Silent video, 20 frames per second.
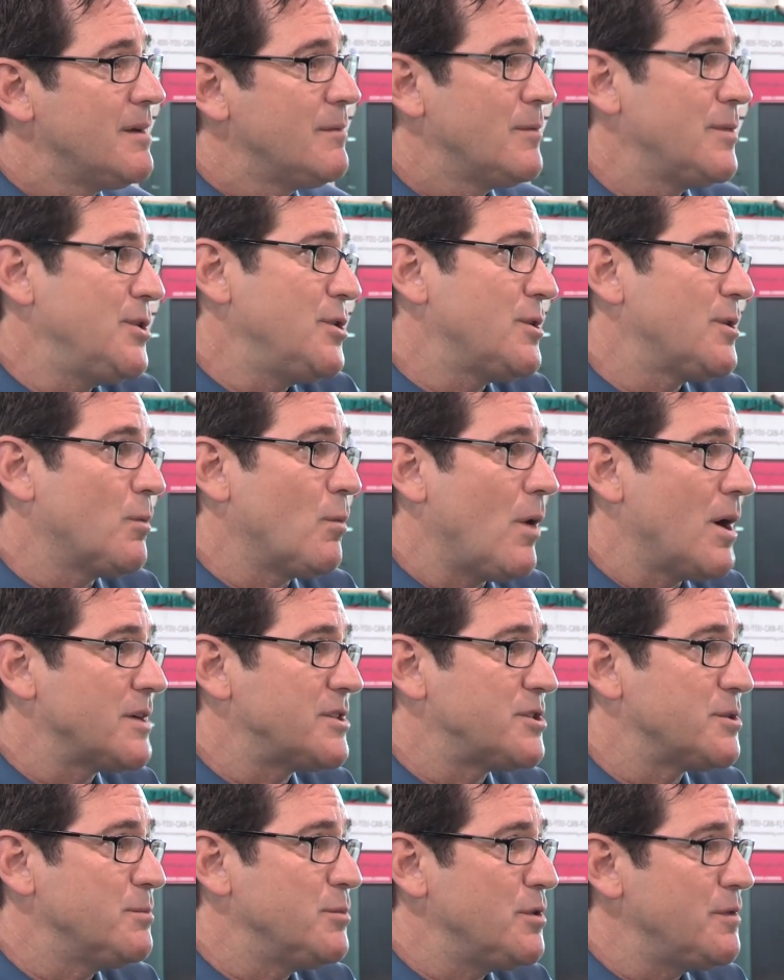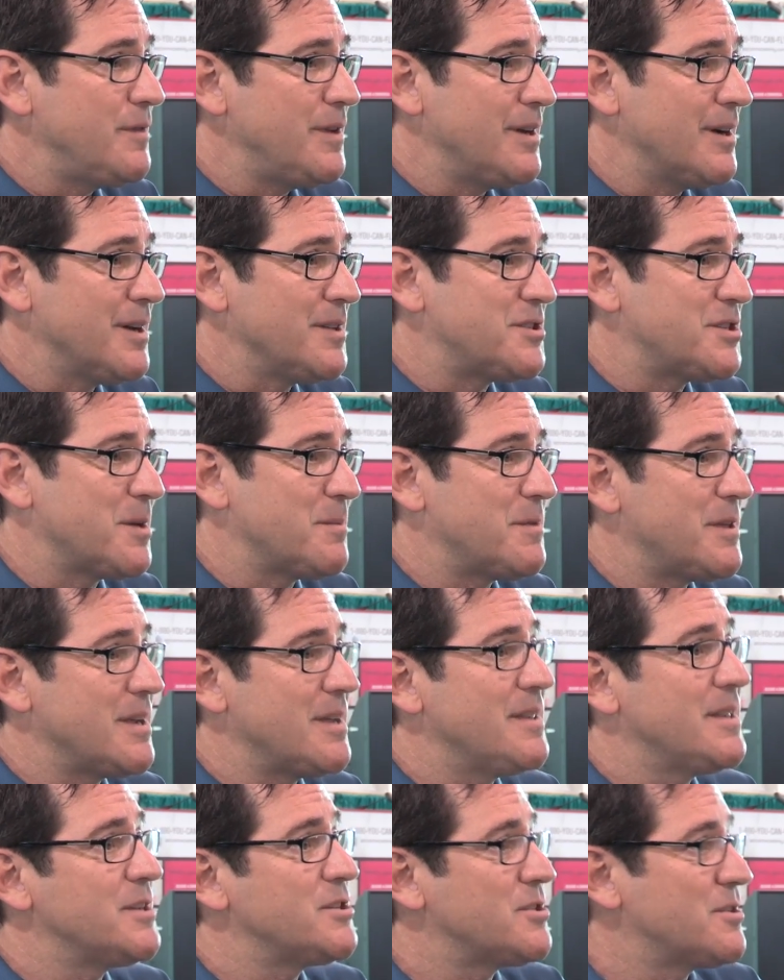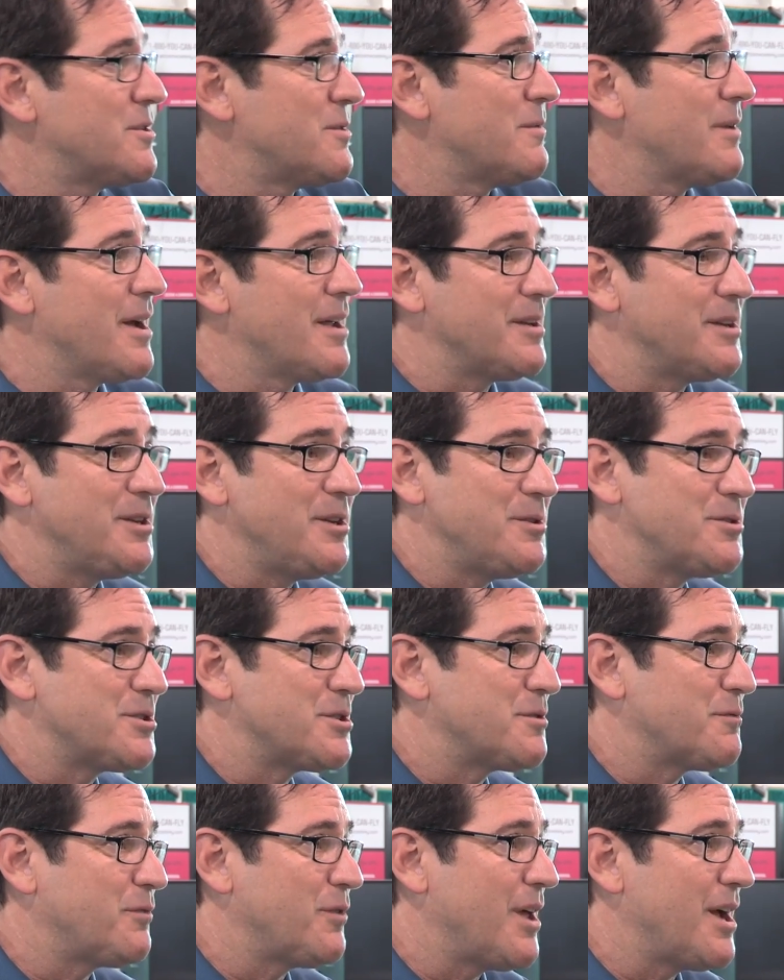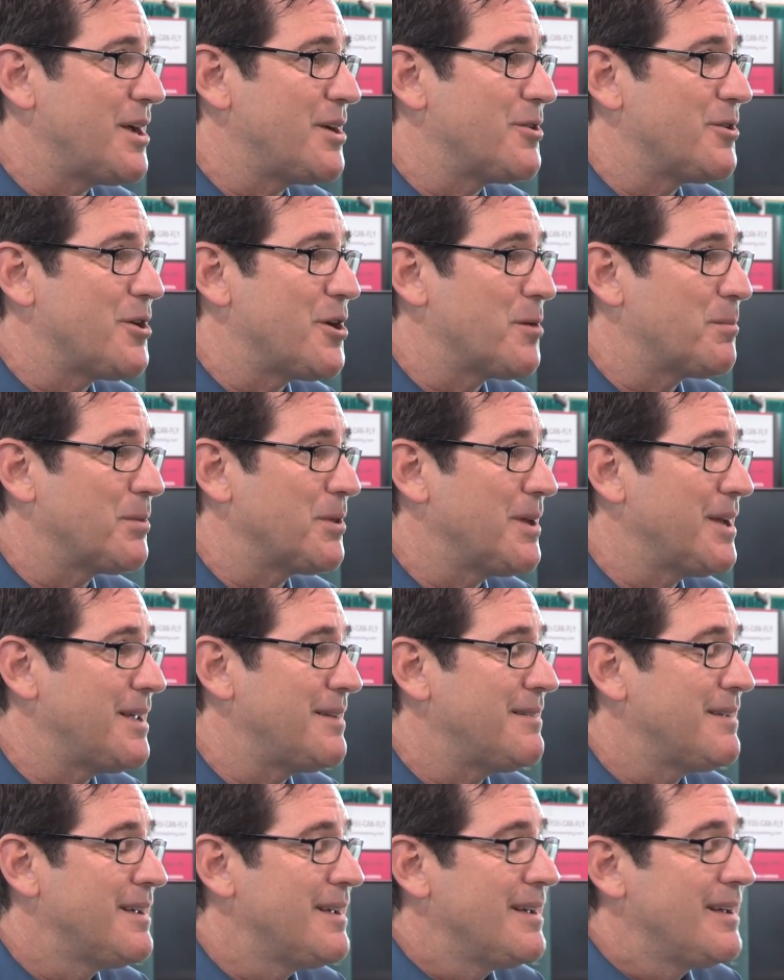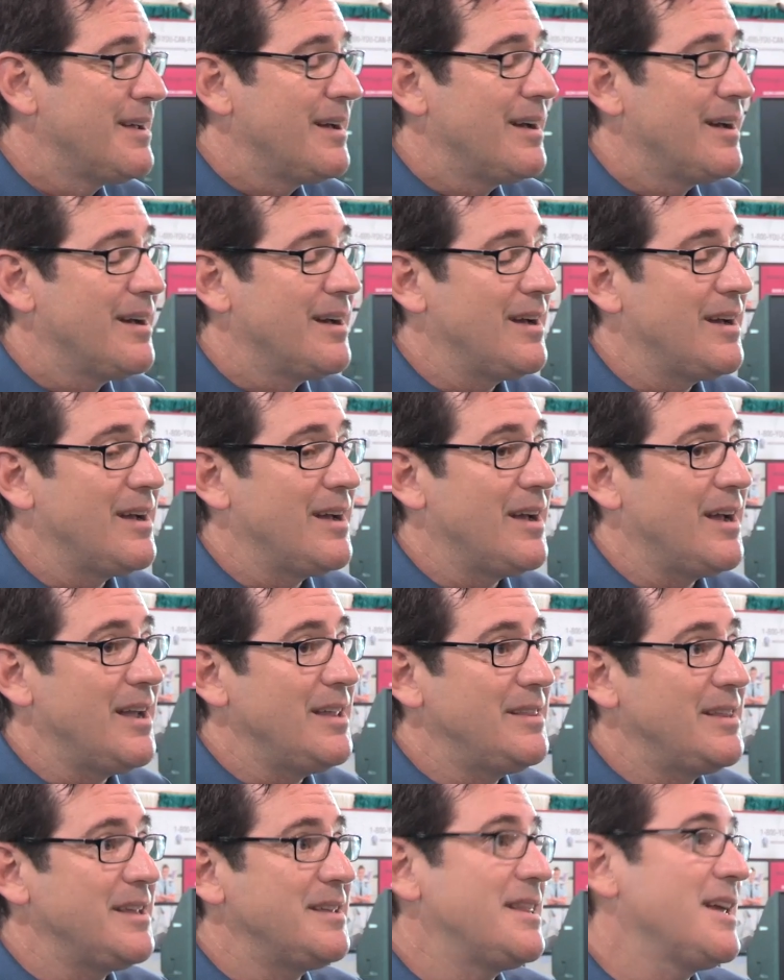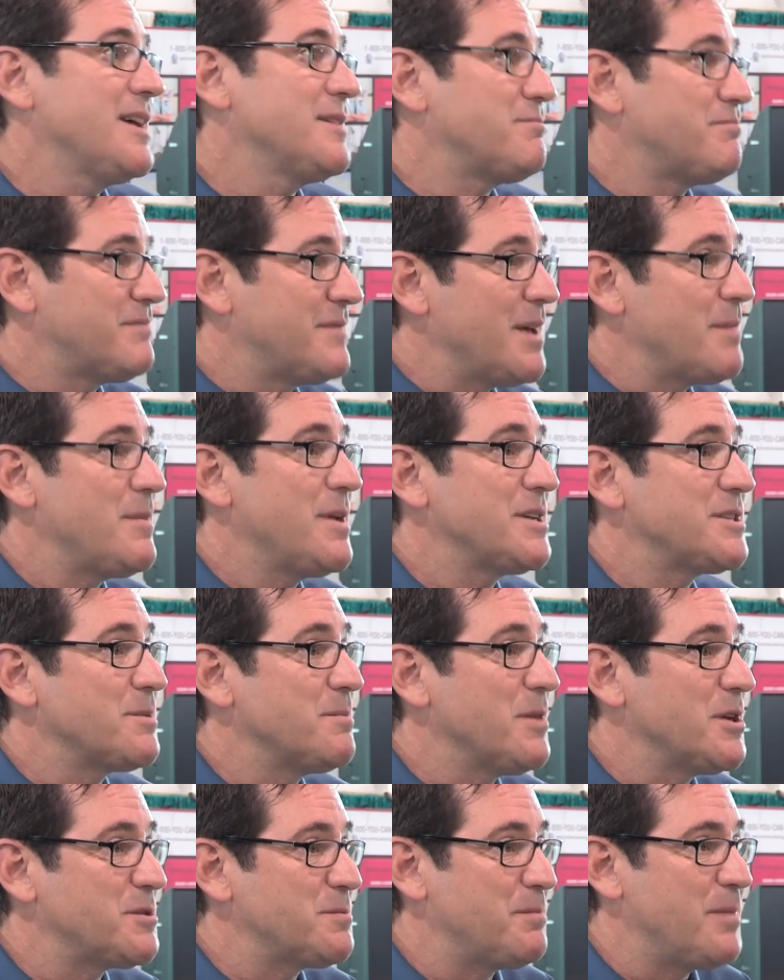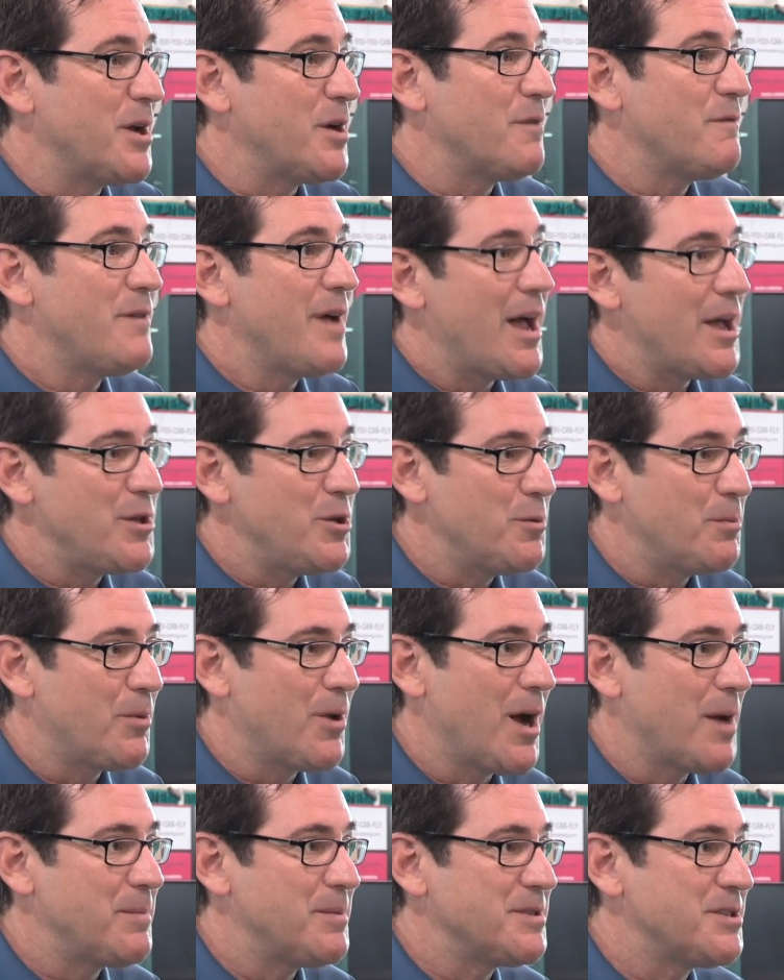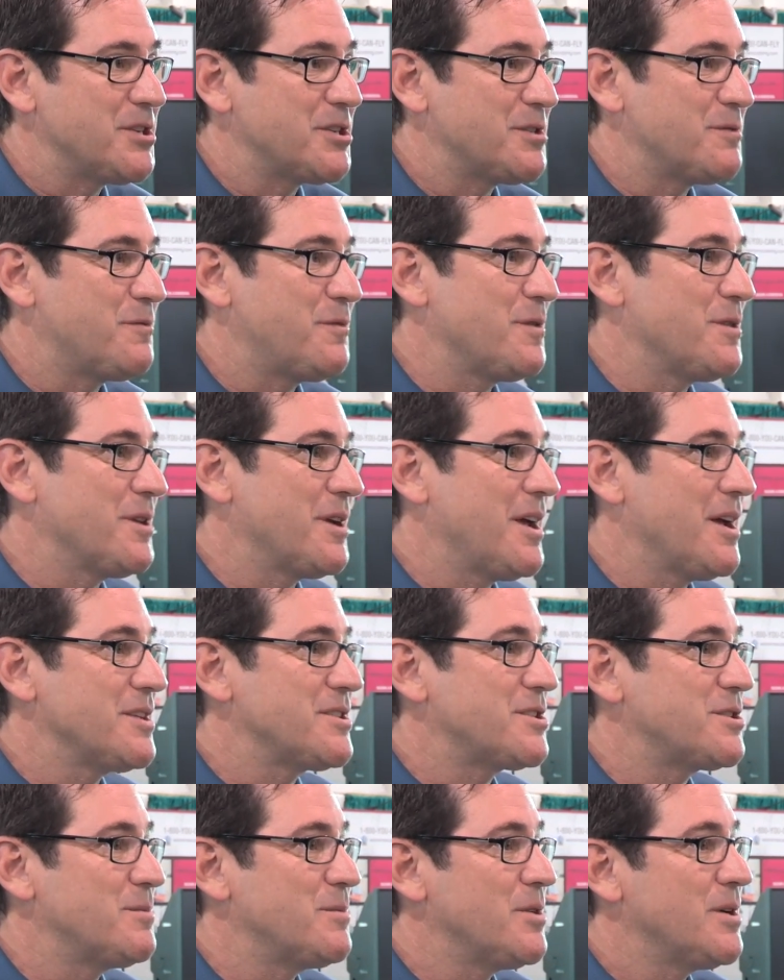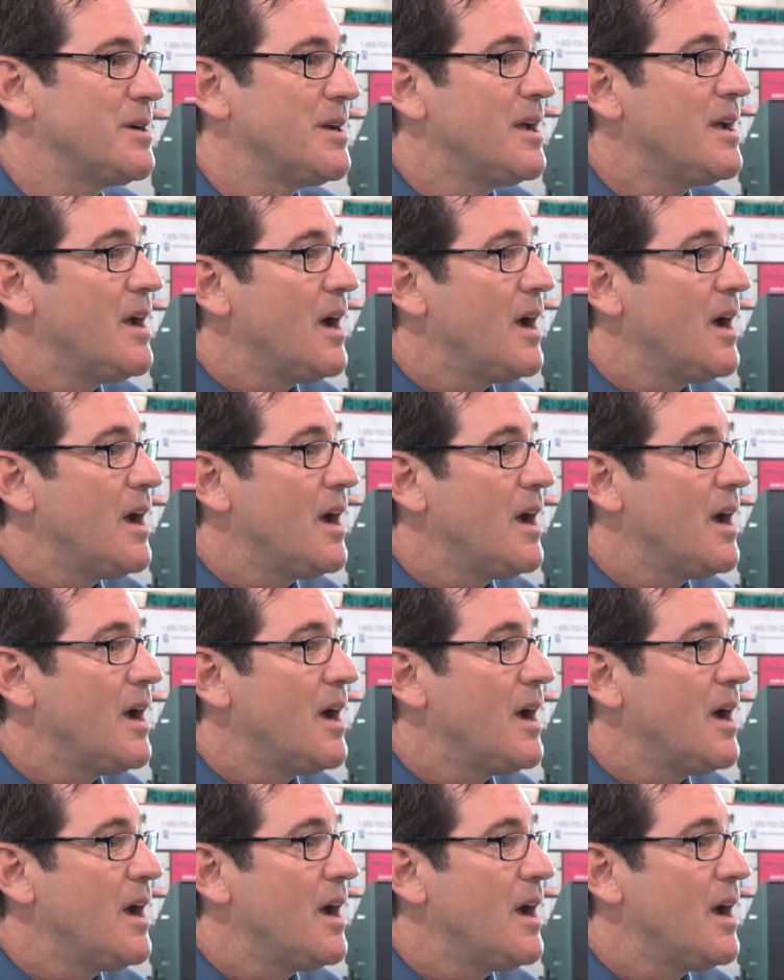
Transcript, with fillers: When you can watch a movie on something and then turn around and use it to fly your airplane, Uh, I think that, that makes a much better value proposition for the customer.